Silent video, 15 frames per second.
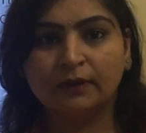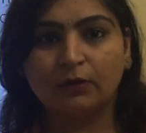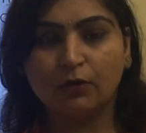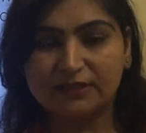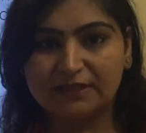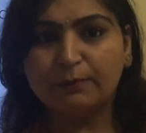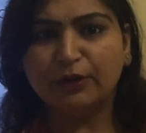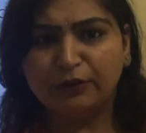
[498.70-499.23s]

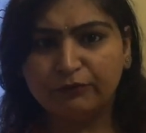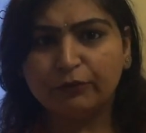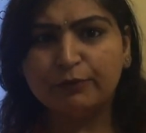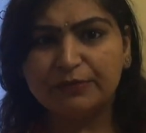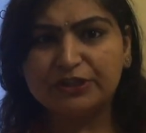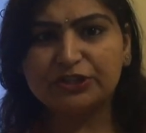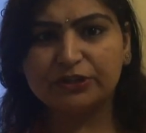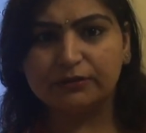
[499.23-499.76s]
on some
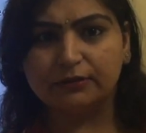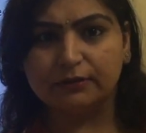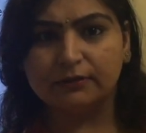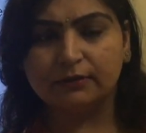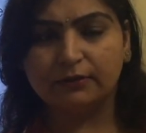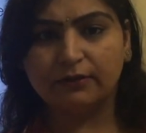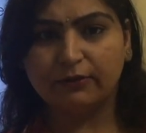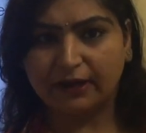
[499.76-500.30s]
information,
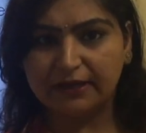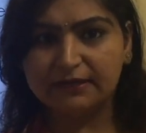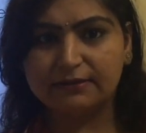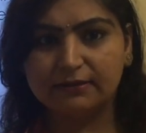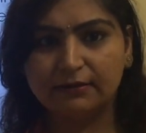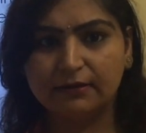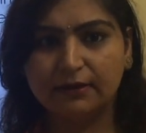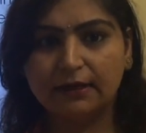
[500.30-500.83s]

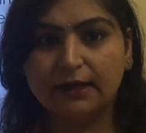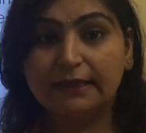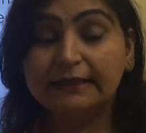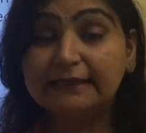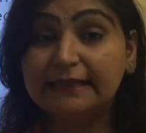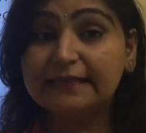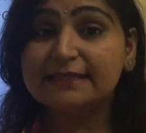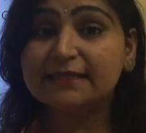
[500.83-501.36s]
right?
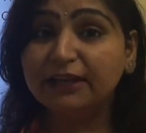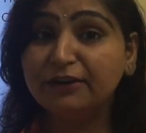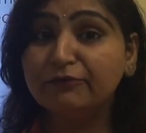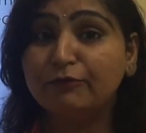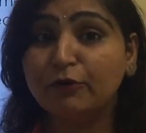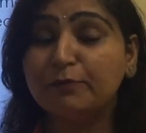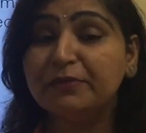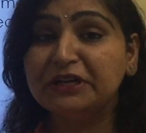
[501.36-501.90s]
This
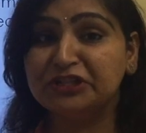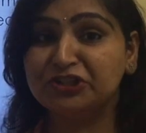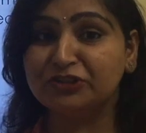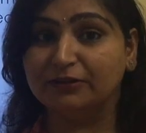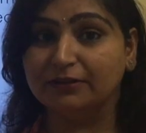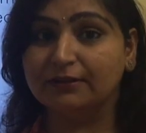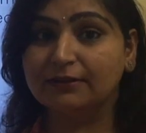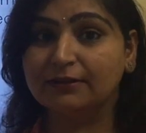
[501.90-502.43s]

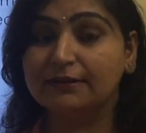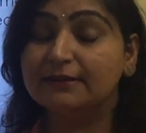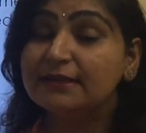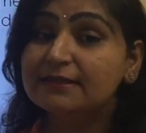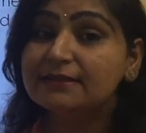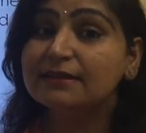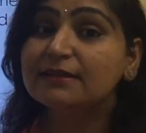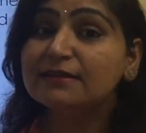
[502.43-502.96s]
information,
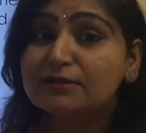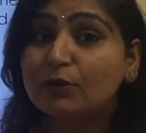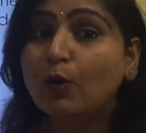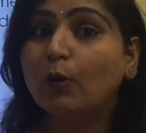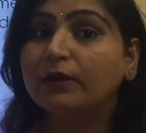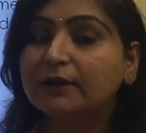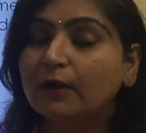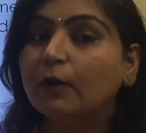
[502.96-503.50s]
this is
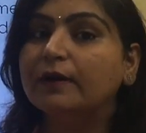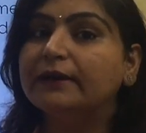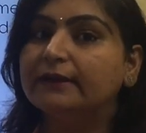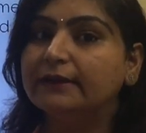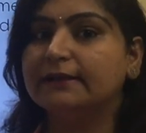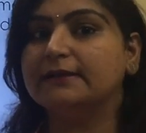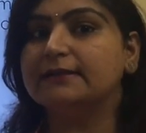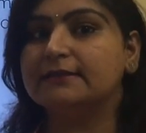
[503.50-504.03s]
called
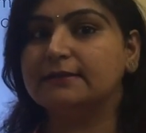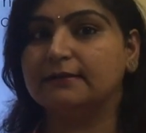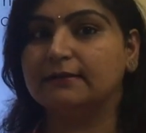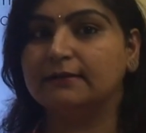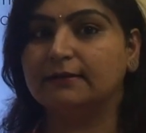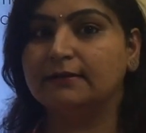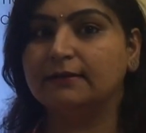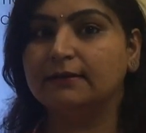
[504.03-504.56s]
content.
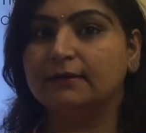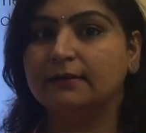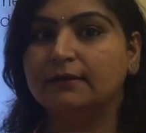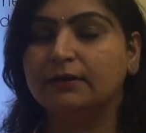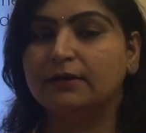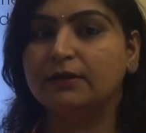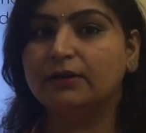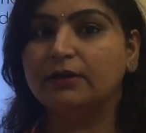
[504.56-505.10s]

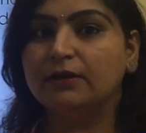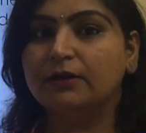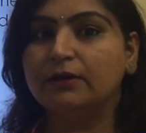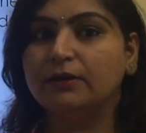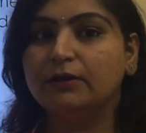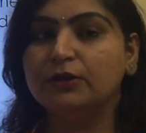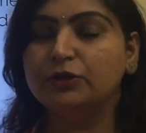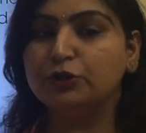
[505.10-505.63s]

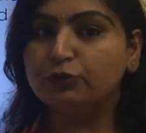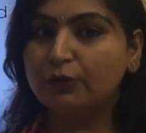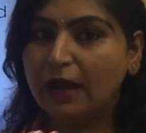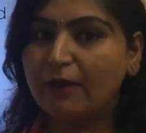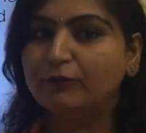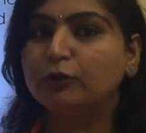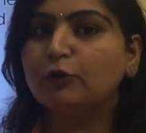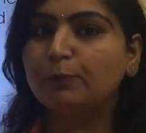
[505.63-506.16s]
You
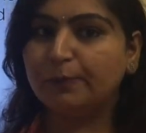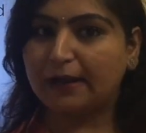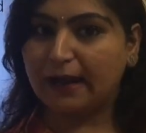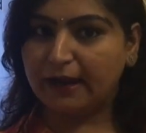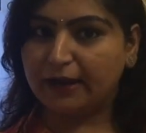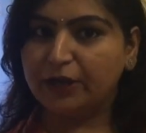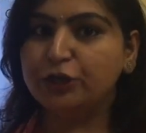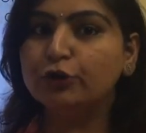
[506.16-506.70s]
have to
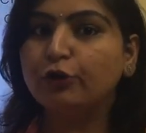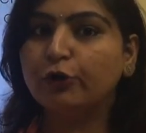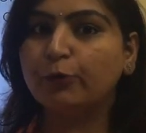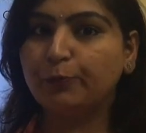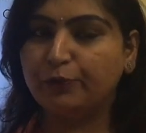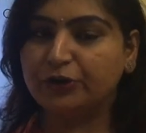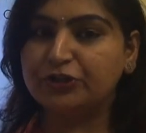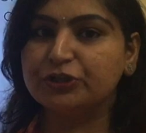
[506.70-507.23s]
apply your
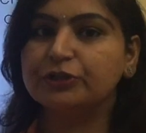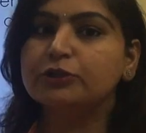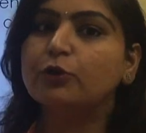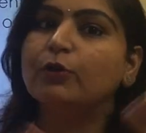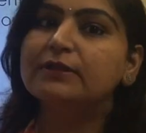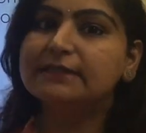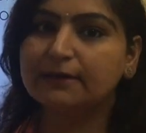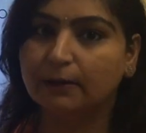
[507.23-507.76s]
operations
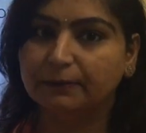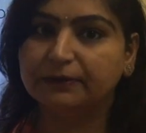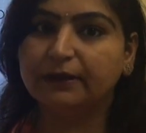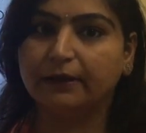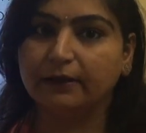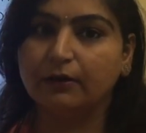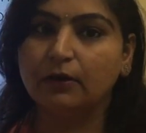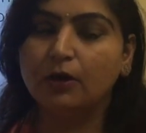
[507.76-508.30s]
on
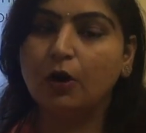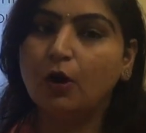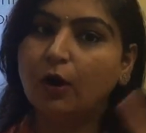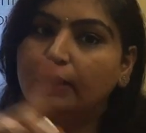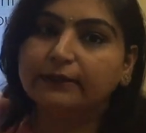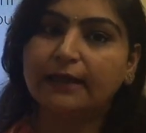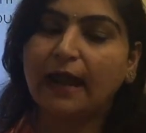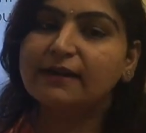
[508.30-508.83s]
something.
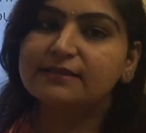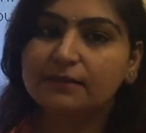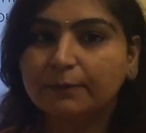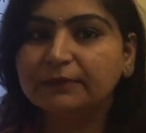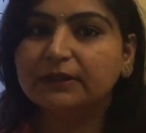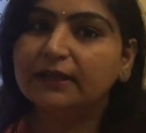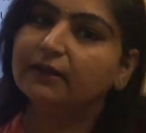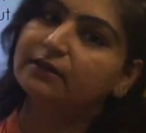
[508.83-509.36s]
That
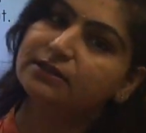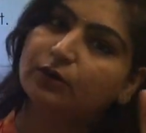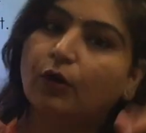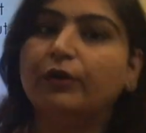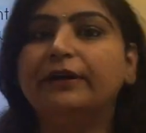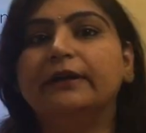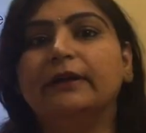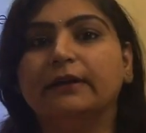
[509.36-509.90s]
something is
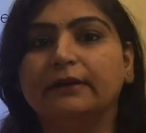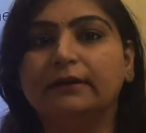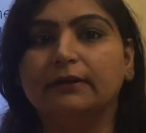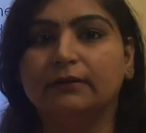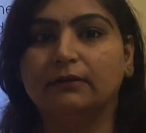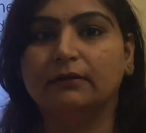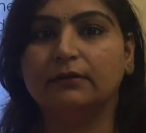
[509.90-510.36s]
content.